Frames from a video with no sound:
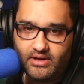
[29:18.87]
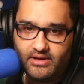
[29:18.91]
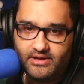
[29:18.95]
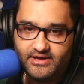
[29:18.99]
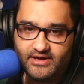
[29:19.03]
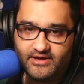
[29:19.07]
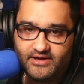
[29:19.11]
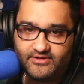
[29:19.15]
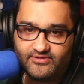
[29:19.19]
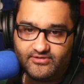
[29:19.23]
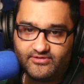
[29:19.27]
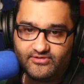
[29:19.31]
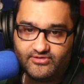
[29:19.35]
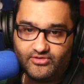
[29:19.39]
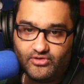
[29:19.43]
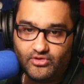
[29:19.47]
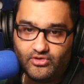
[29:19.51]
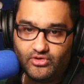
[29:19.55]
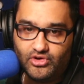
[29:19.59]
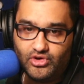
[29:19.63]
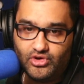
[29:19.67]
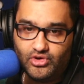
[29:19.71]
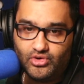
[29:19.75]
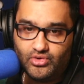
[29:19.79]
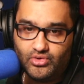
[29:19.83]
Yes, so
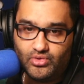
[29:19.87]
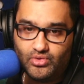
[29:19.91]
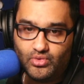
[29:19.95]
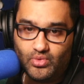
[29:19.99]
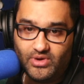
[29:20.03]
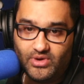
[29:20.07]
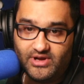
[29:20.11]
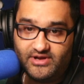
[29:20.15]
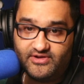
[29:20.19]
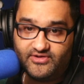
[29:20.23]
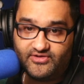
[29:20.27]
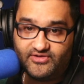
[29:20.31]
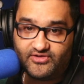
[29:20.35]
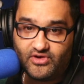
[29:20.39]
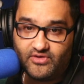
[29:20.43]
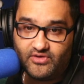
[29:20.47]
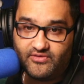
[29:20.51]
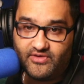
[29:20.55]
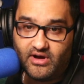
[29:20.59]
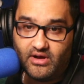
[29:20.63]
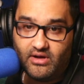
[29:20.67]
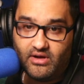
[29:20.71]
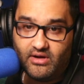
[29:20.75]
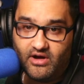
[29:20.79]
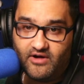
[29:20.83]
you will discover
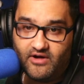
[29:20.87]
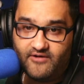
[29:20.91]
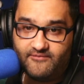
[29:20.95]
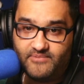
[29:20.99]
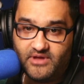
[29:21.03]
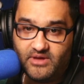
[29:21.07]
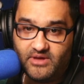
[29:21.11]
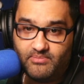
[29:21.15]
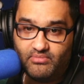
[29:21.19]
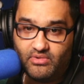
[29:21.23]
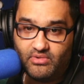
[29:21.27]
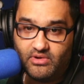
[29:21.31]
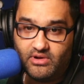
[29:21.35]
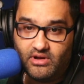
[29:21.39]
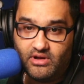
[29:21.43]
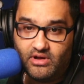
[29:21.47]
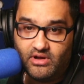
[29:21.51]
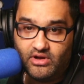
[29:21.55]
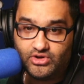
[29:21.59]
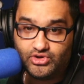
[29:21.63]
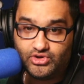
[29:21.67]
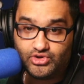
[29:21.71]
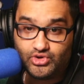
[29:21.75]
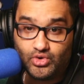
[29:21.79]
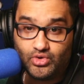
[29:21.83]
a lot of people
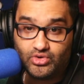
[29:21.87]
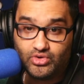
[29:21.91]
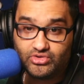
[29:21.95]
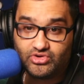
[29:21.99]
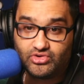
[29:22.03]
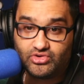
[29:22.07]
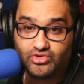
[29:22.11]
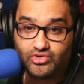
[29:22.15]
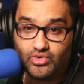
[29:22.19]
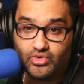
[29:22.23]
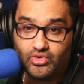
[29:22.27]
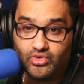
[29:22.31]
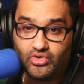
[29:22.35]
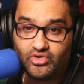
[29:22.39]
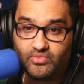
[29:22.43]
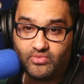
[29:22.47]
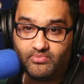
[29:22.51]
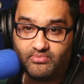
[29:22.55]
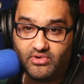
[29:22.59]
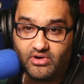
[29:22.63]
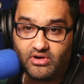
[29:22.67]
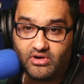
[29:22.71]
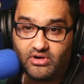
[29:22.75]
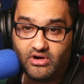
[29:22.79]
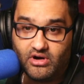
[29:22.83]
talk the talk
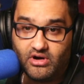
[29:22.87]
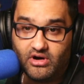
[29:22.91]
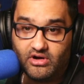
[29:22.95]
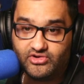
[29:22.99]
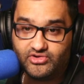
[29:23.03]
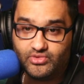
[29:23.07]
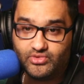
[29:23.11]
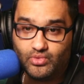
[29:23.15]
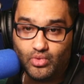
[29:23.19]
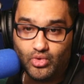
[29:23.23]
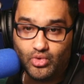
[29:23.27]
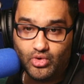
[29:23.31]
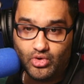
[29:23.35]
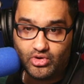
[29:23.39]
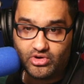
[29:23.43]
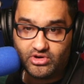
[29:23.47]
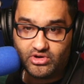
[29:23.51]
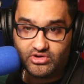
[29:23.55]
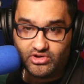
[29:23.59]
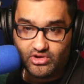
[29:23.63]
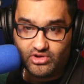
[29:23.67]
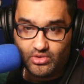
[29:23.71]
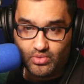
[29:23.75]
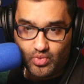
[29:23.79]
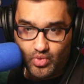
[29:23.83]
but can't
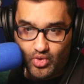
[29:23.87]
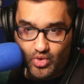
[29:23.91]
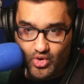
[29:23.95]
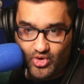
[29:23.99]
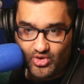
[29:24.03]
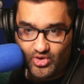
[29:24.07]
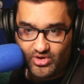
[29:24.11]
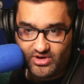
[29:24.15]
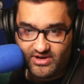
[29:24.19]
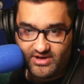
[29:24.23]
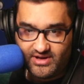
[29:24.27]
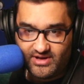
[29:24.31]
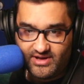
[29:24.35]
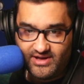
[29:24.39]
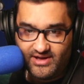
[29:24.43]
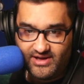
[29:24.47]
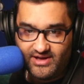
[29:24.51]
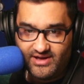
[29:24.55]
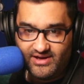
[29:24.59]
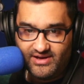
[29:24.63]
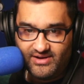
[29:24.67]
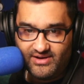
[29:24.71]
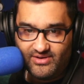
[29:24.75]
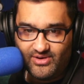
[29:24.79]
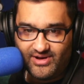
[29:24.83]
walk the walk.
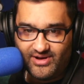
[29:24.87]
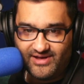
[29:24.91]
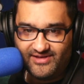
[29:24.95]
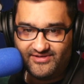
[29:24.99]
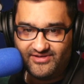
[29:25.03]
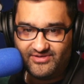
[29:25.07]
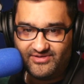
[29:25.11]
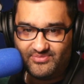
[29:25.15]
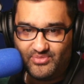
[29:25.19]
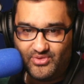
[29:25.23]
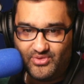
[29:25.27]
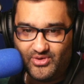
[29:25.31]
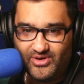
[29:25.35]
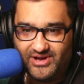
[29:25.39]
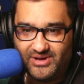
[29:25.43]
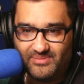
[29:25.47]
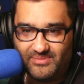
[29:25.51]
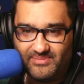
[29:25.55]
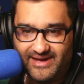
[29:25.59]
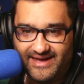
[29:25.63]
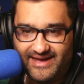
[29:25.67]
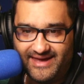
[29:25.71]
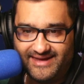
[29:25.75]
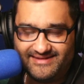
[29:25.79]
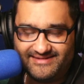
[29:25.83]
Okay, this is point
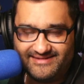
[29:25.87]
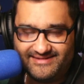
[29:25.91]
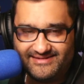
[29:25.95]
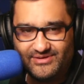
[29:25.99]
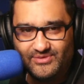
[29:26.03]
number eight.